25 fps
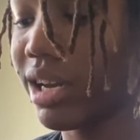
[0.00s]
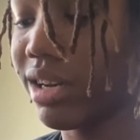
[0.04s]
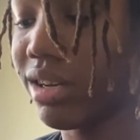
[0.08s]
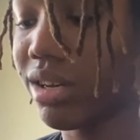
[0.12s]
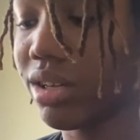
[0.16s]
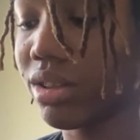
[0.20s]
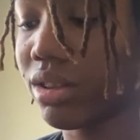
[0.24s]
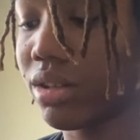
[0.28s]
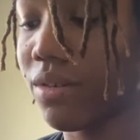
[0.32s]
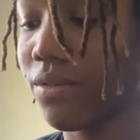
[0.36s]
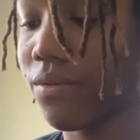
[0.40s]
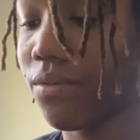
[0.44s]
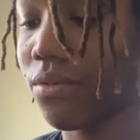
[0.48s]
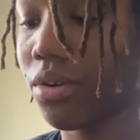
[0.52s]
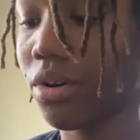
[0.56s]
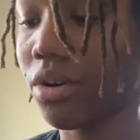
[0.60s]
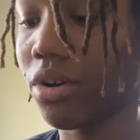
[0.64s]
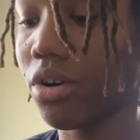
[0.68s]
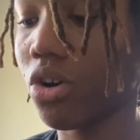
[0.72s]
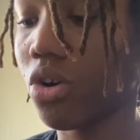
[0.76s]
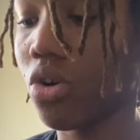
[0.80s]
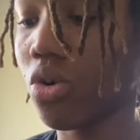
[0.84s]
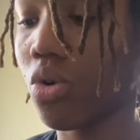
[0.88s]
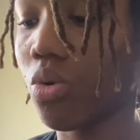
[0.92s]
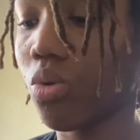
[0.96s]
nothing for
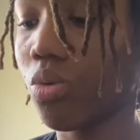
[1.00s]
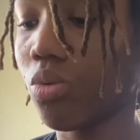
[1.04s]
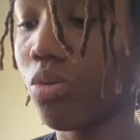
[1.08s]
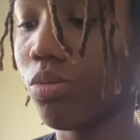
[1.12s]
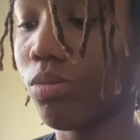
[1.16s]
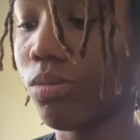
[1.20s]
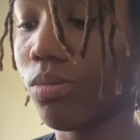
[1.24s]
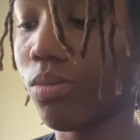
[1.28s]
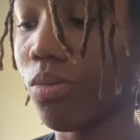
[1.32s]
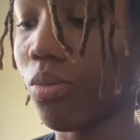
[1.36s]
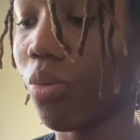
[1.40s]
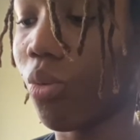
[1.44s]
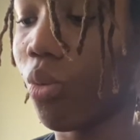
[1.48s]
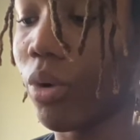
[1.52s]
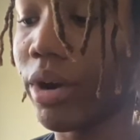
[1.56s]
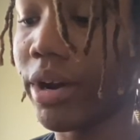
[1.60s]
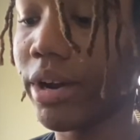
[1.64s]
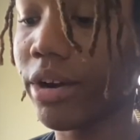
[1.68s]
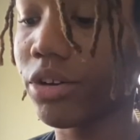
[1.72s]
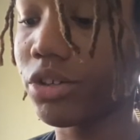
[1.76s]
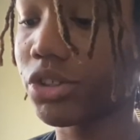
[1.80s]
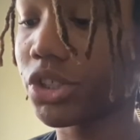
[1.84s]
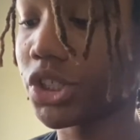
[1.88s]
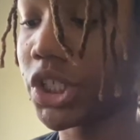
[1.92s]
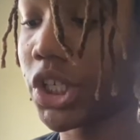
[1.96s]
no
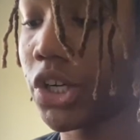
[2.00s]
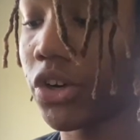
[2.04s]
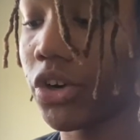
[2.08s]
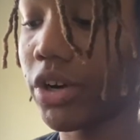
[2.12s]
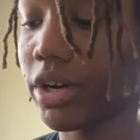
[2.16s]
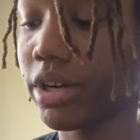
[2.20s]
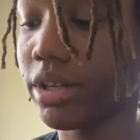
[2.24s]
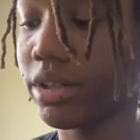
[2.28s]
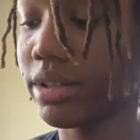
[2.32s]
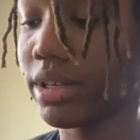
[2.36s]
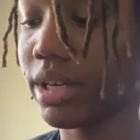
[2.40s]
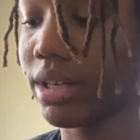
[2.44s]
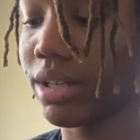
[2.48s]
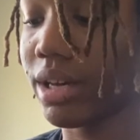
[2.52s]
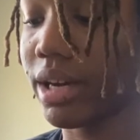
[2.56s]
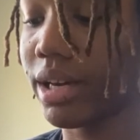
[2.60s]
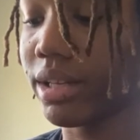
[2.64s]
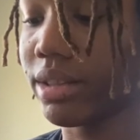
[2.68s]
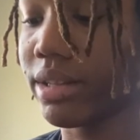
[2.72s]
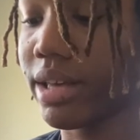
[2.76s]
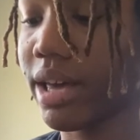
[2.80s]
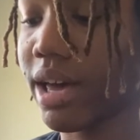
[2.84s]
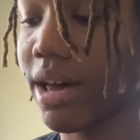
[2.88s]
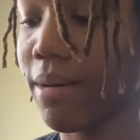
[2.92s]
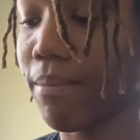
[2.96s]
weird shit or anything like
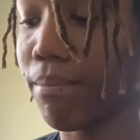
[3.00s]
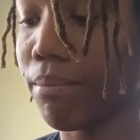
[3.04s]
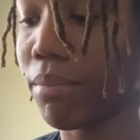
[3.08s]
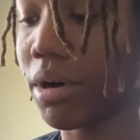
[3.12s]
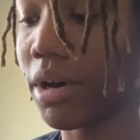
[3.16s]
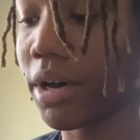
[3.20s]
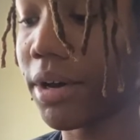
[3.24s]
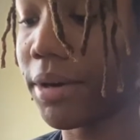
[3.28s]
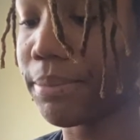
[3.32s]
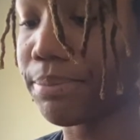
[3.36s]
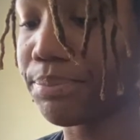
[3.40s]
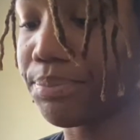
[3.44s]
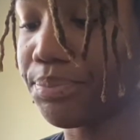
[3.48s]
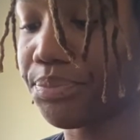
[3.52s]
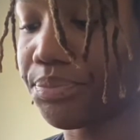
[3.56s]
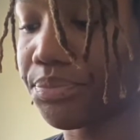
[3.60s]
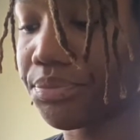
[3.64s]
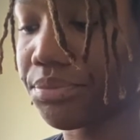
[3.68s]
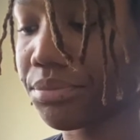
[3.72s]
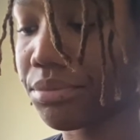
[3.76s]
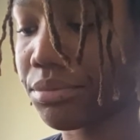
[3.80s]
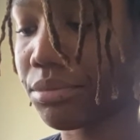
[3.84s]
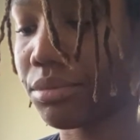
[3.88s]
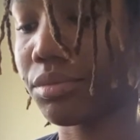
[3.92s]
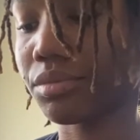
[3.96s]
that. But
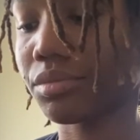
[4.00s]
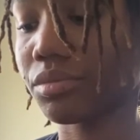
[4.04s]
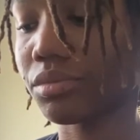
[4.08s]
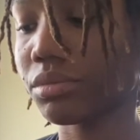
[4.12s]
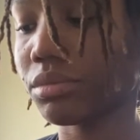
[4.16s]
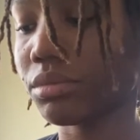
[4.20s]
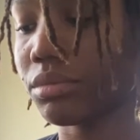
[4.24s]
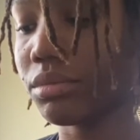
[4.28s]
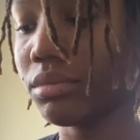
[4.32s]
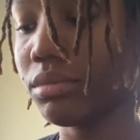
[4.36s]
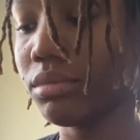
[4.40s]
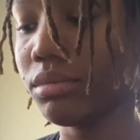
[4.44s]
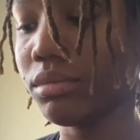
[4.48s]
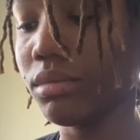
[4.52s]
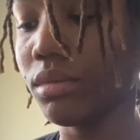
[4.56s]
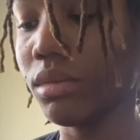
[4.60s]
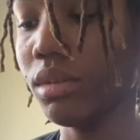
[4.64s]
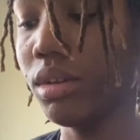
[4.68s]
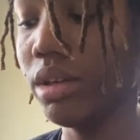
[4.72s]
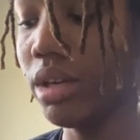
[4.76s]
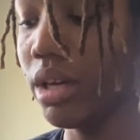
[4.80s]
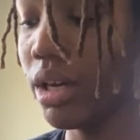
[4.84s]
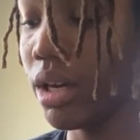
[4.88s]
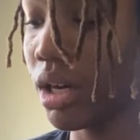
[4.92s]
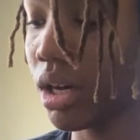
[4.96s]
yeah,